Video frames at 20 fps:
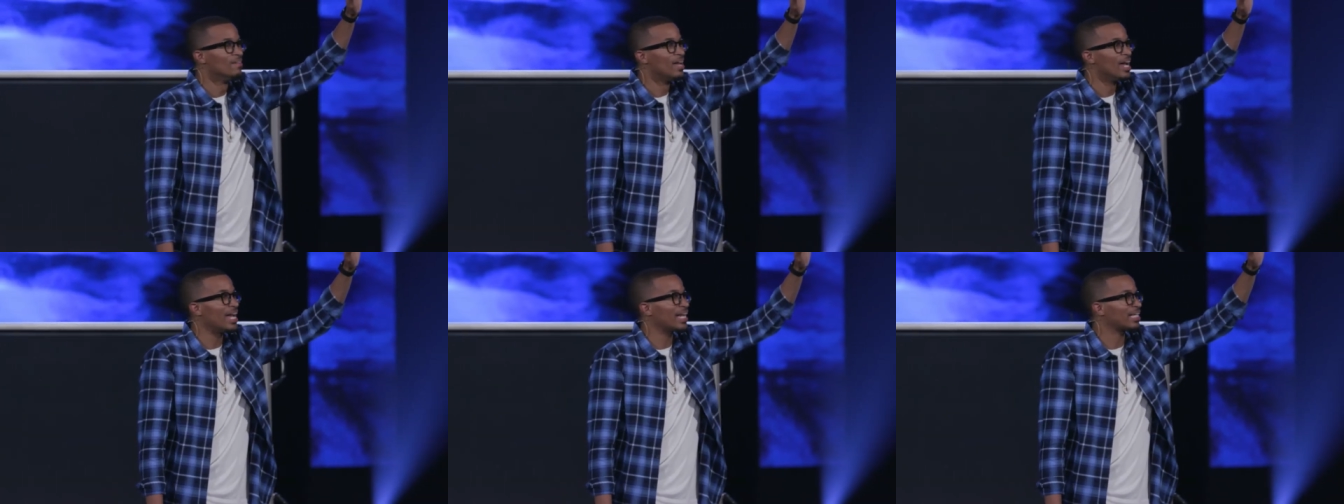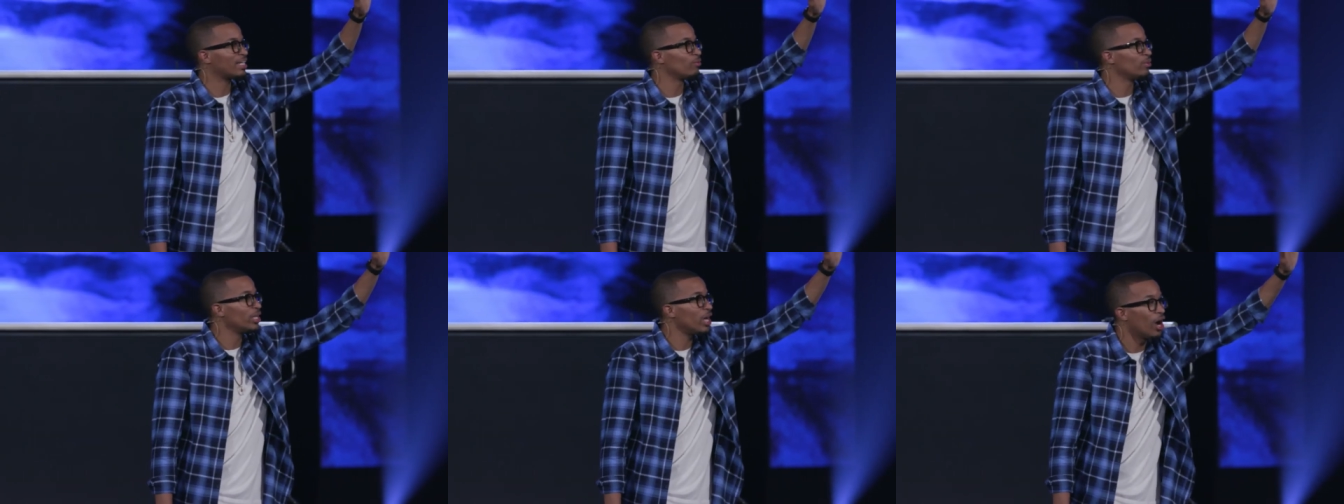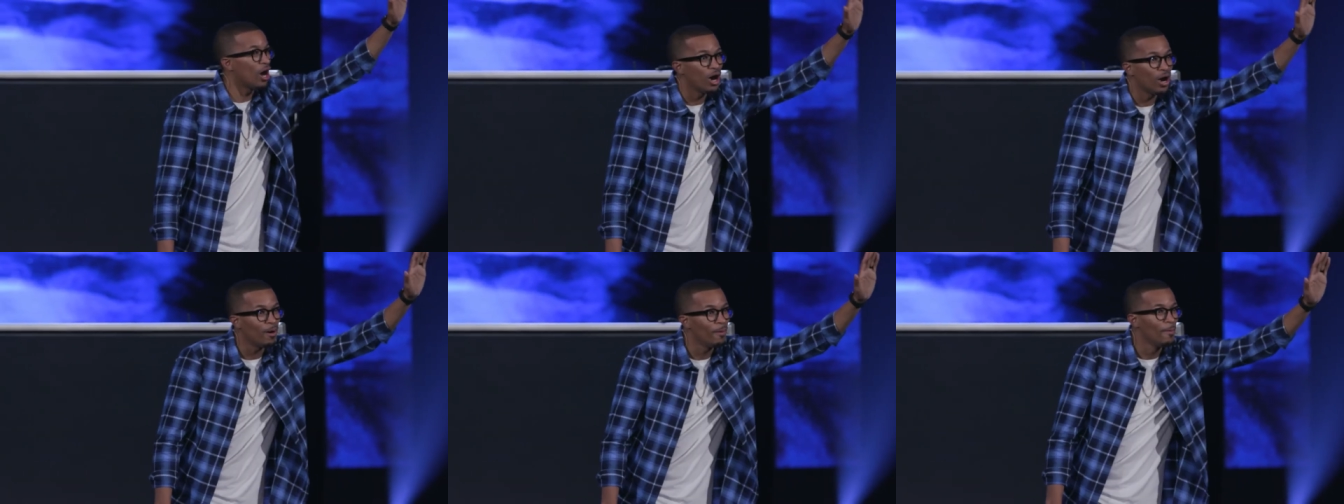Hey, can we
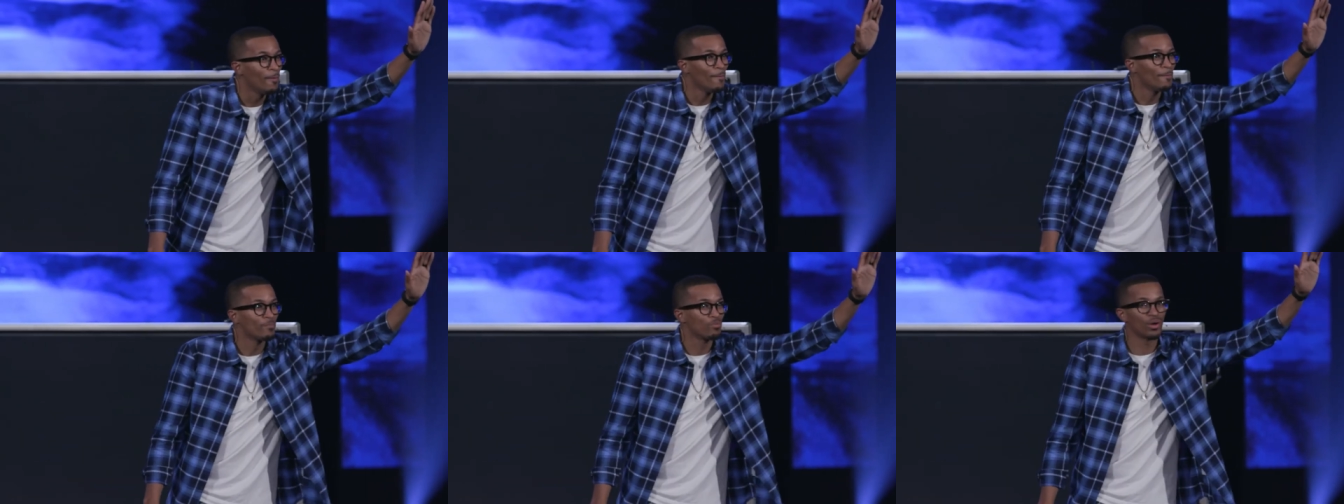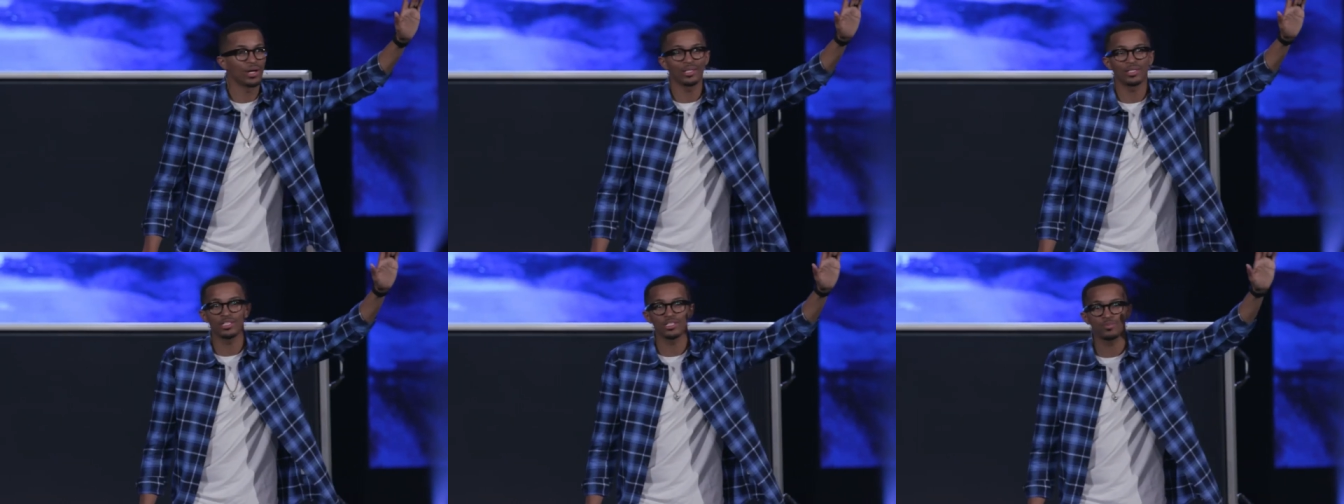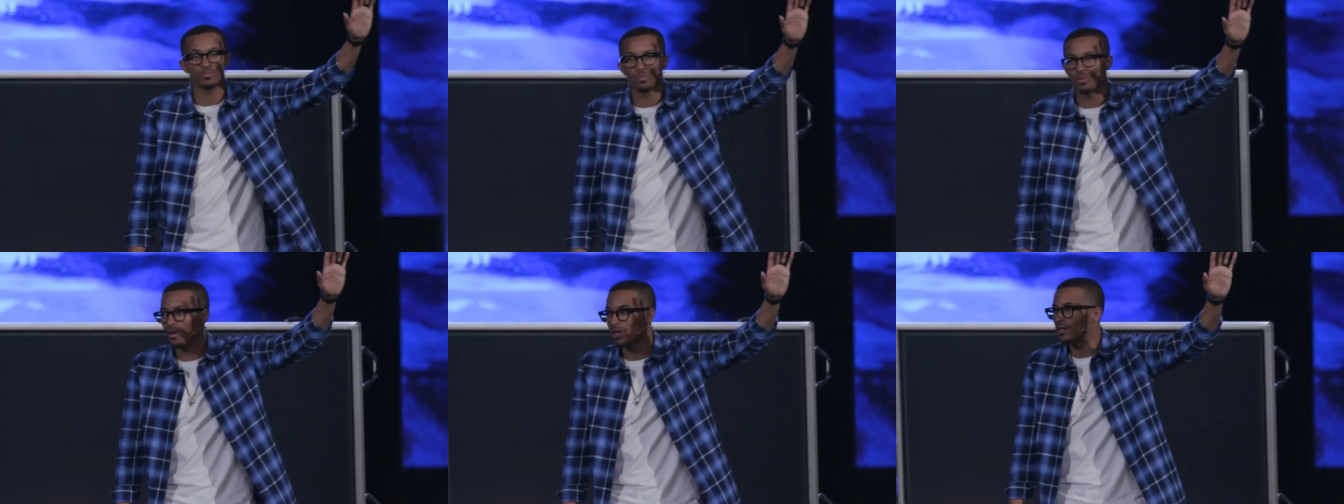all pray this
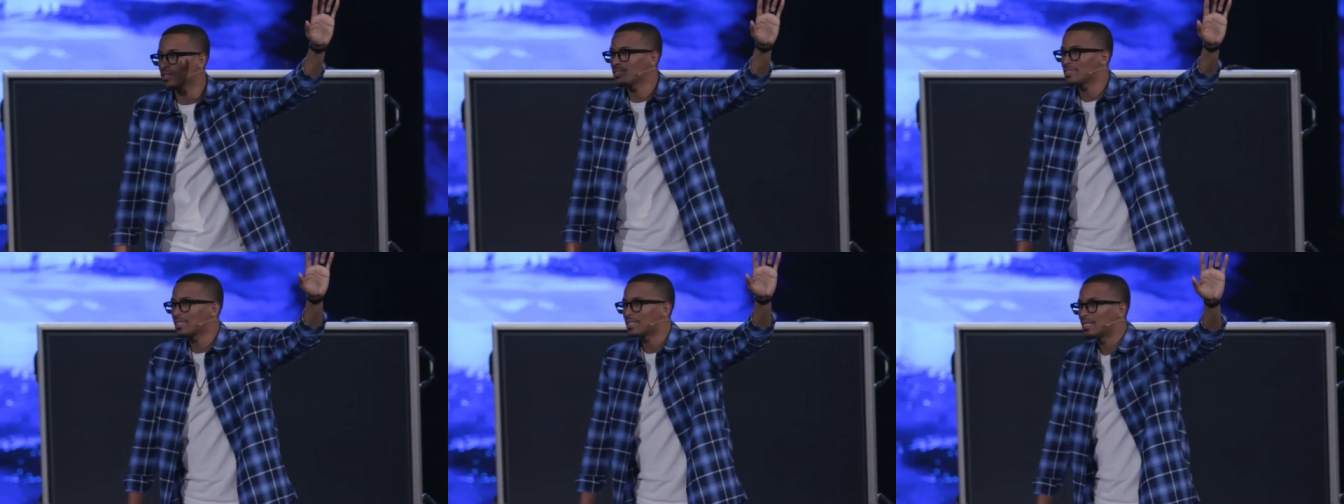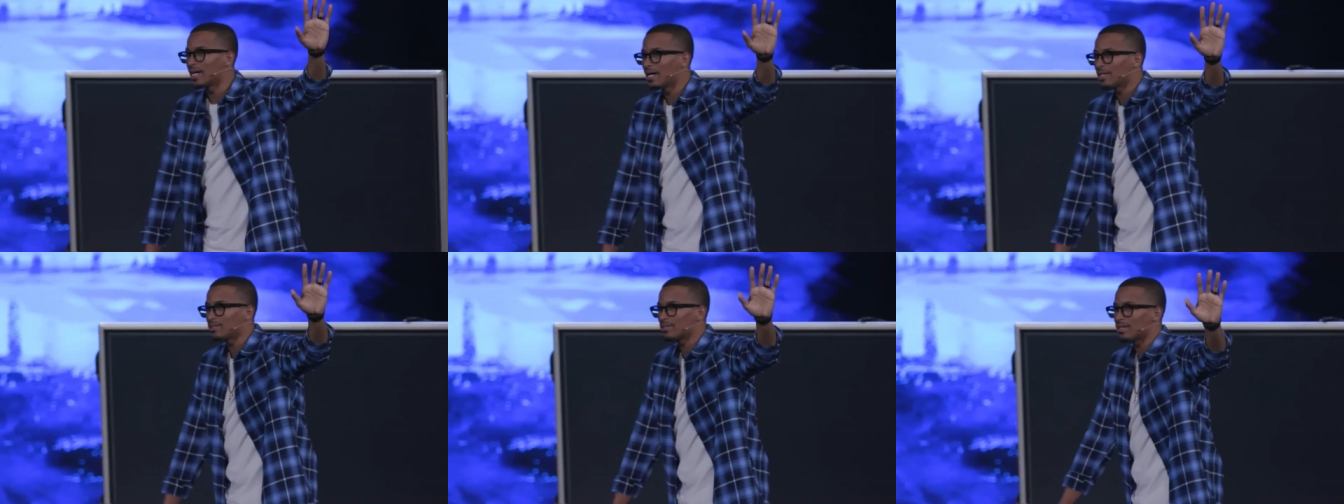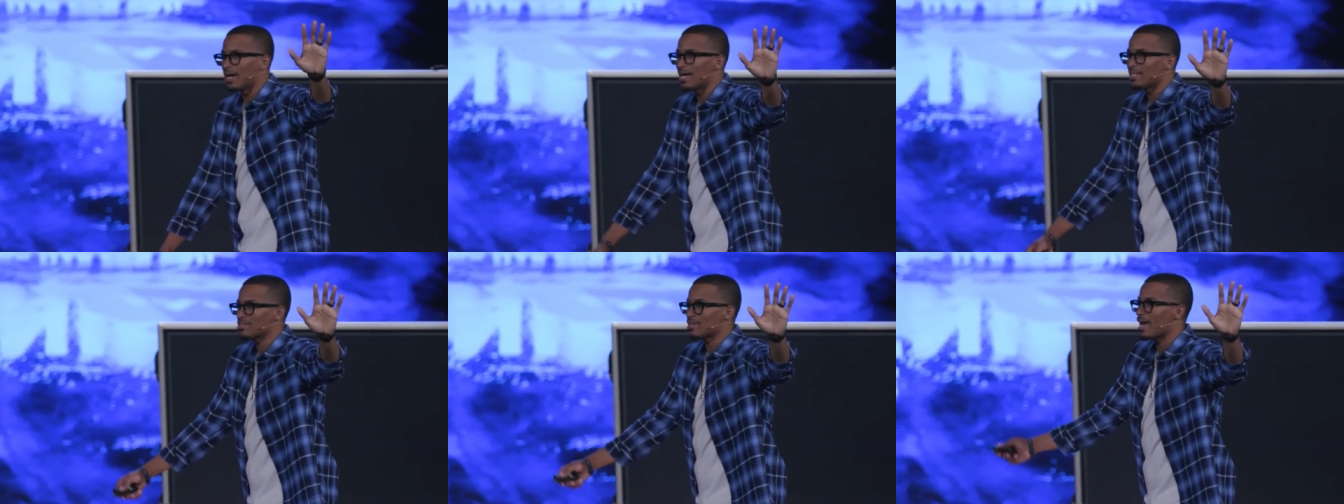prayer together
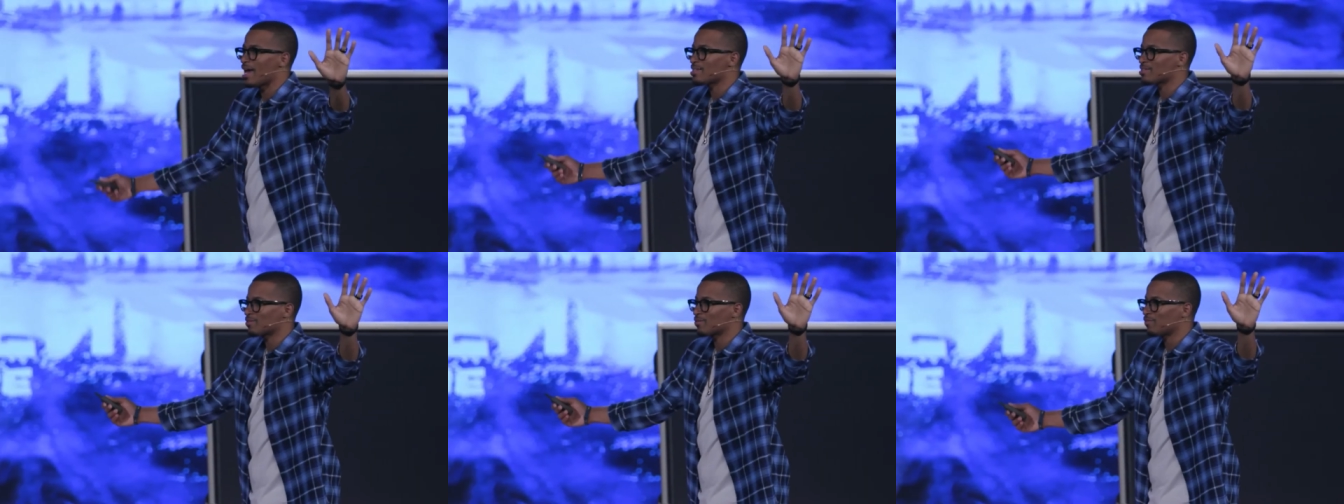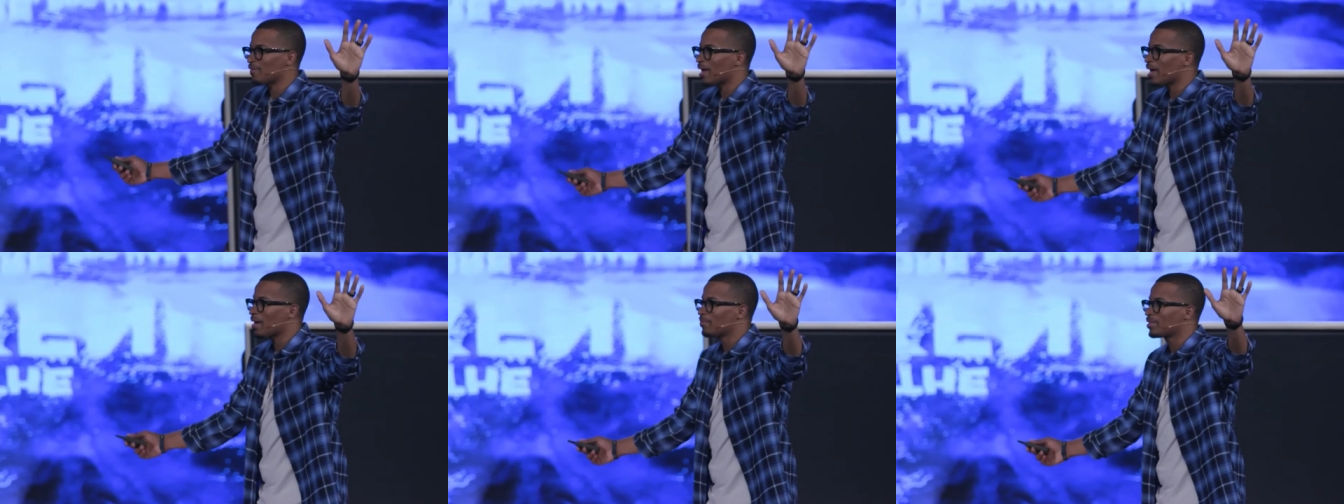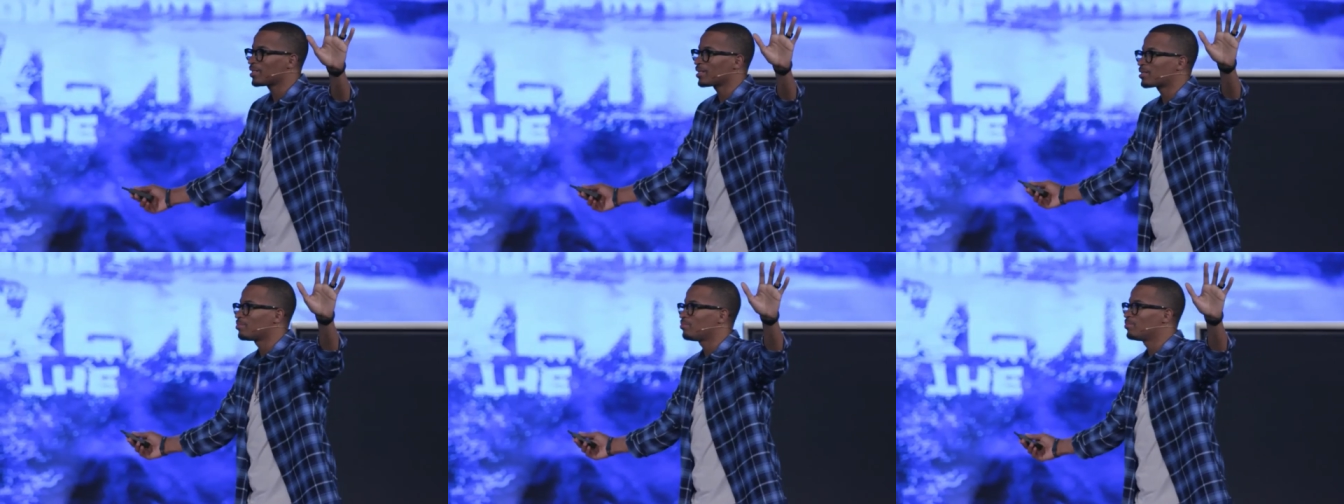as, as a
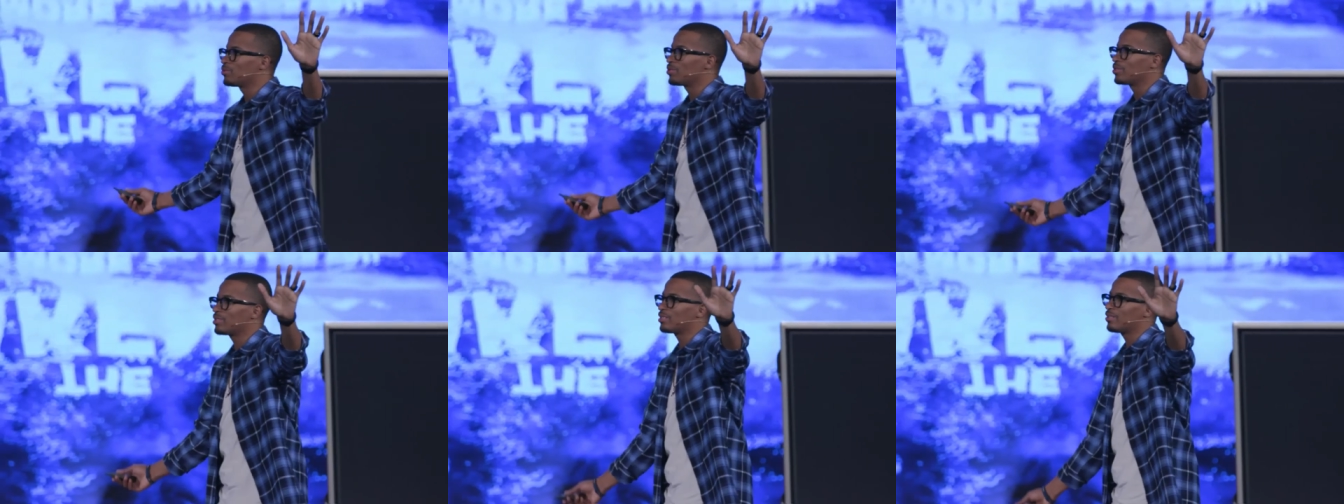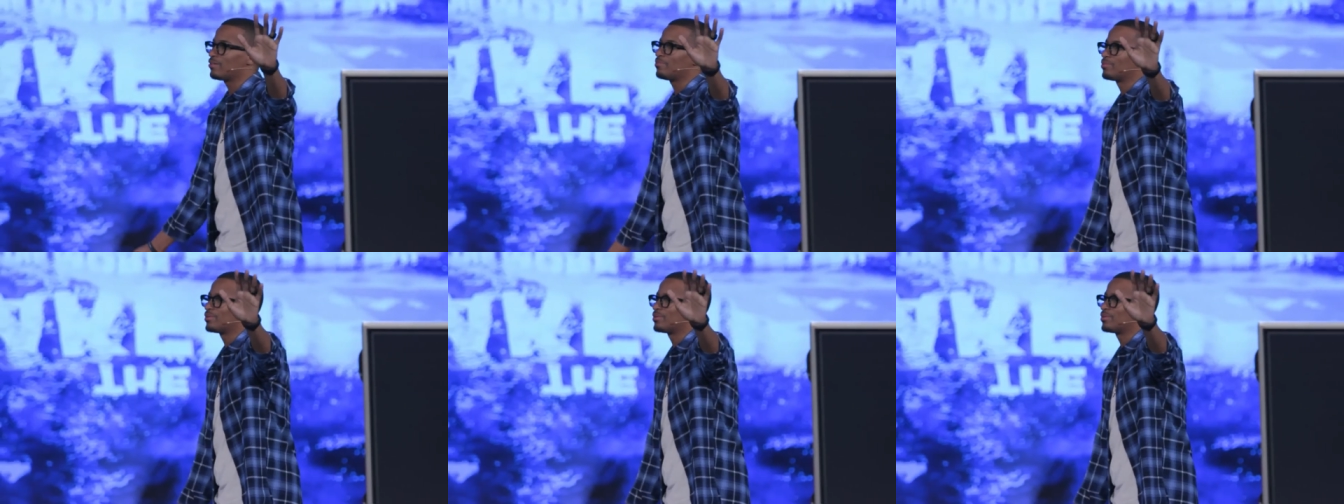family and community of